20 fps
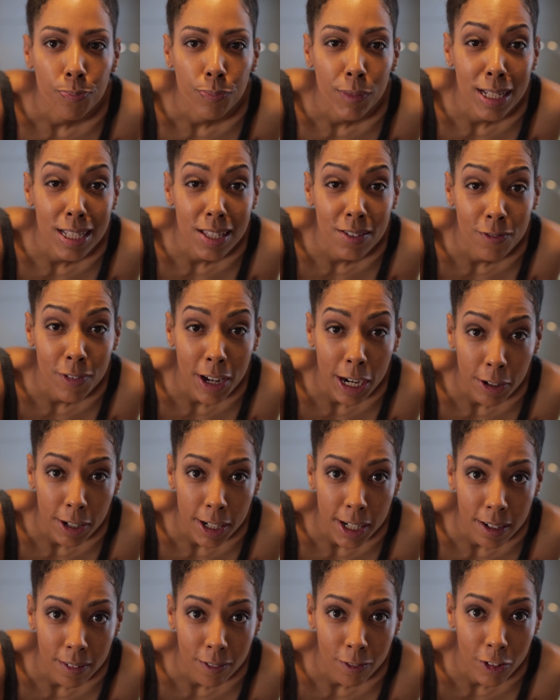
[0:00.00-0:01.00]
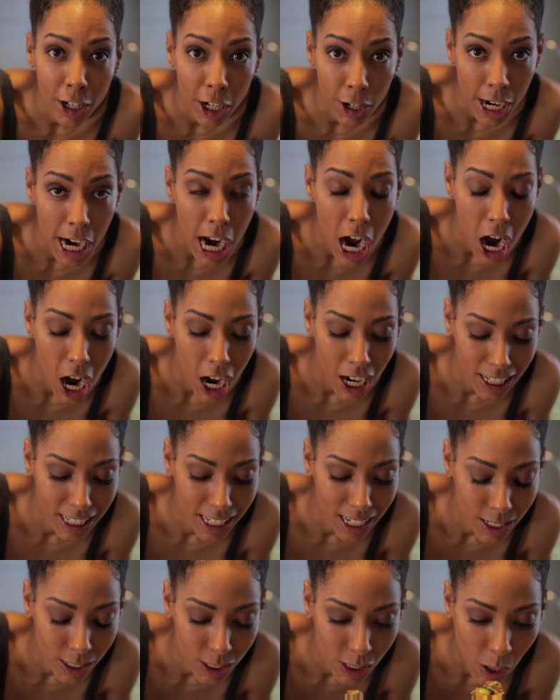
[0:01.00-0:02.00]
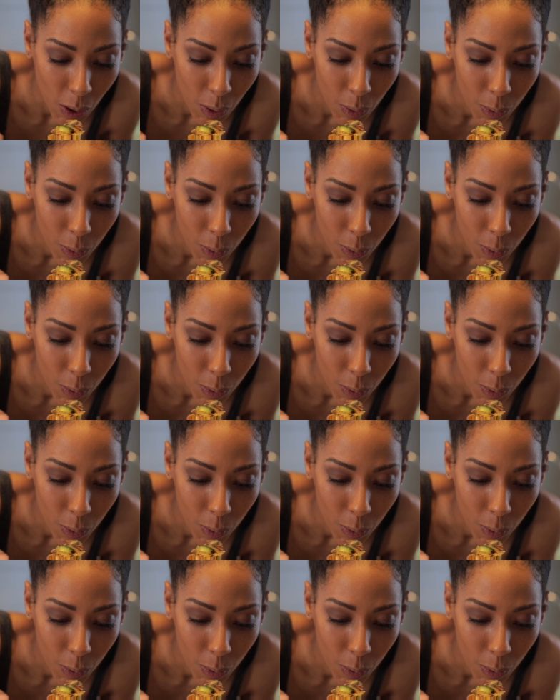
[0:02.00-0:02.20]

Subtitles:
It's very, very hot, so.